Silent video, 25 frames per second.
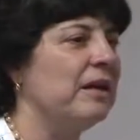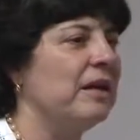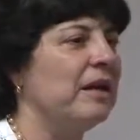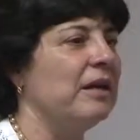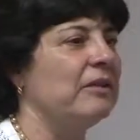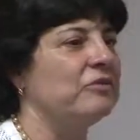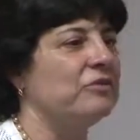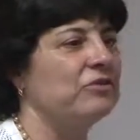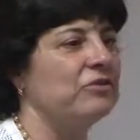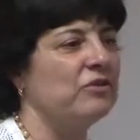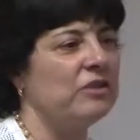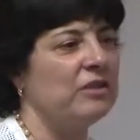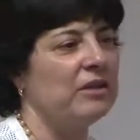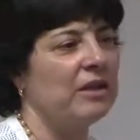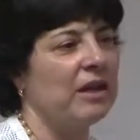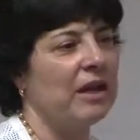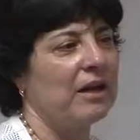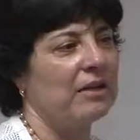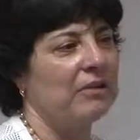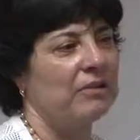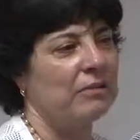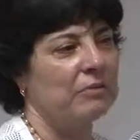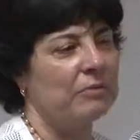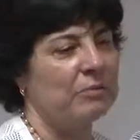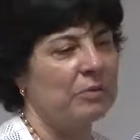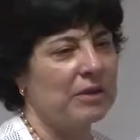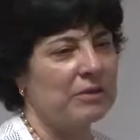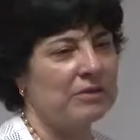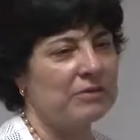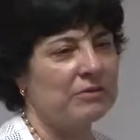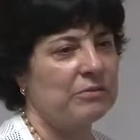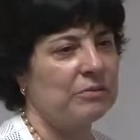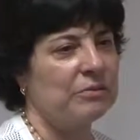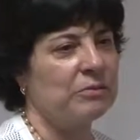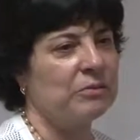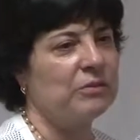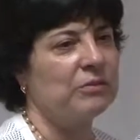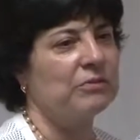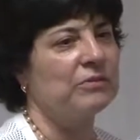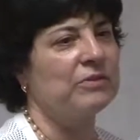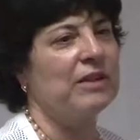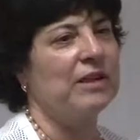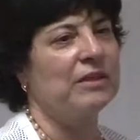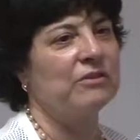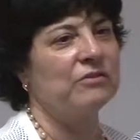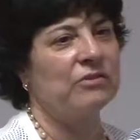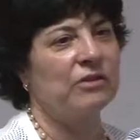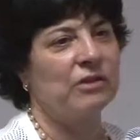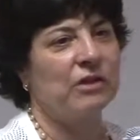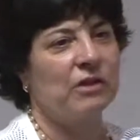And she had her breasts removed.
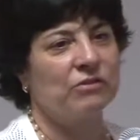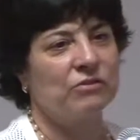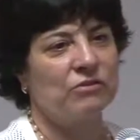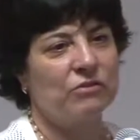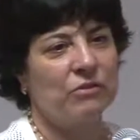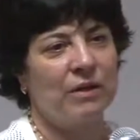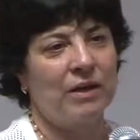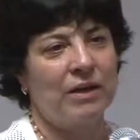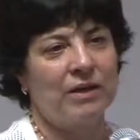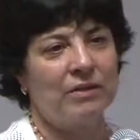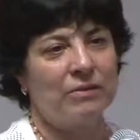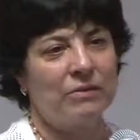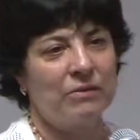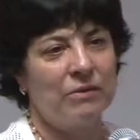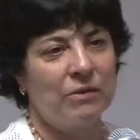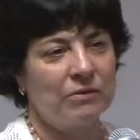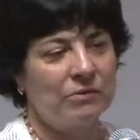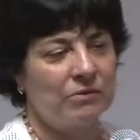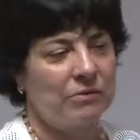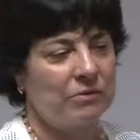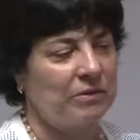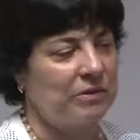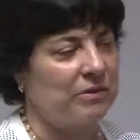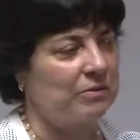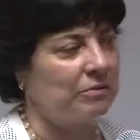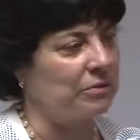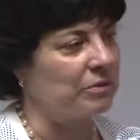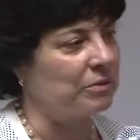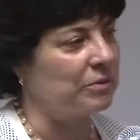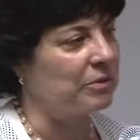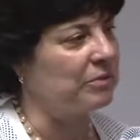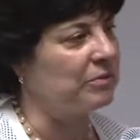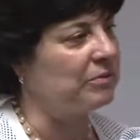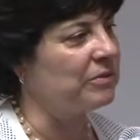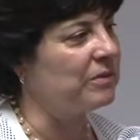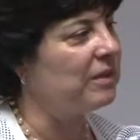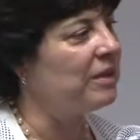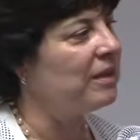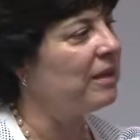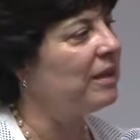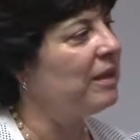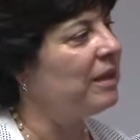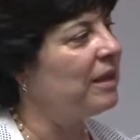And she also had her ovaries removed.